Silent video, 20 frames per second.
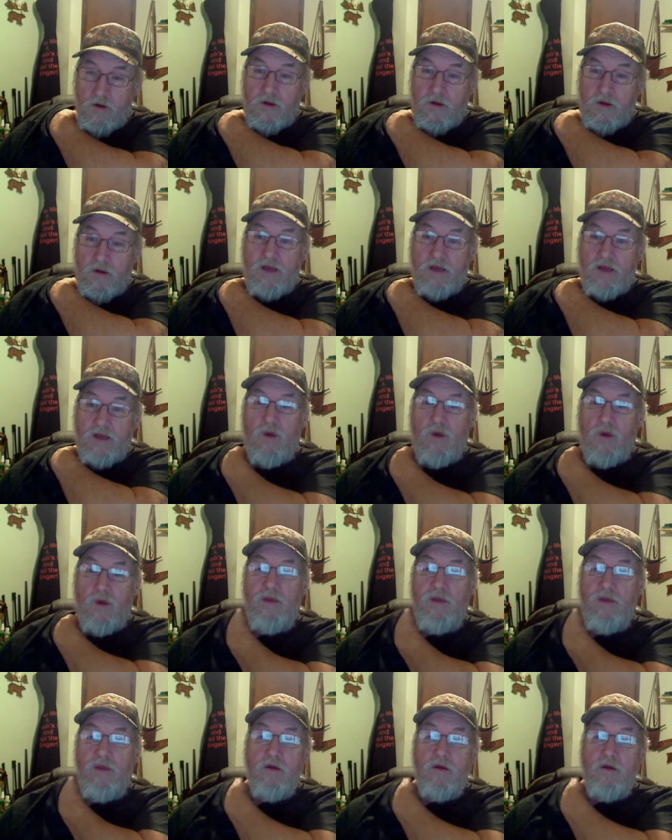That's why I'm
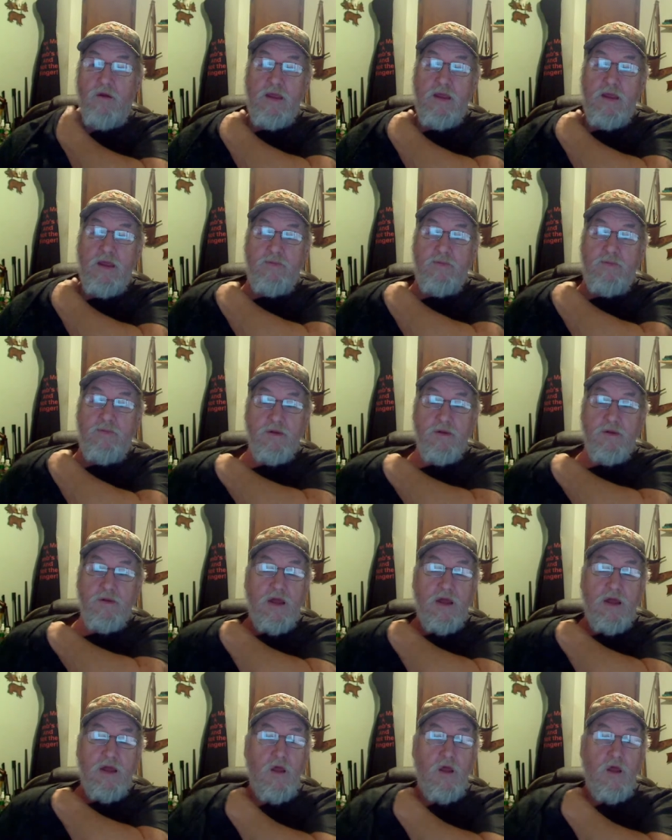hearing they shut down
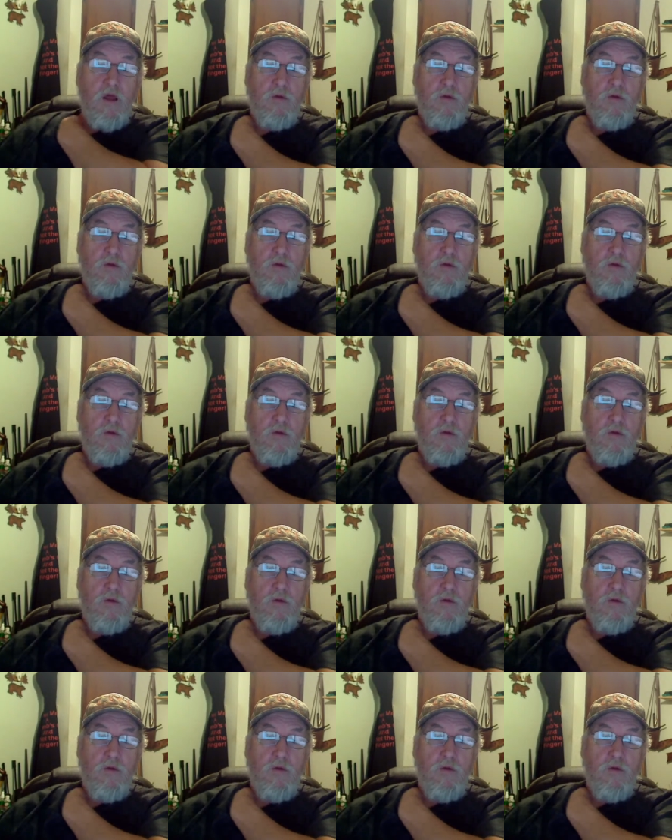a lot of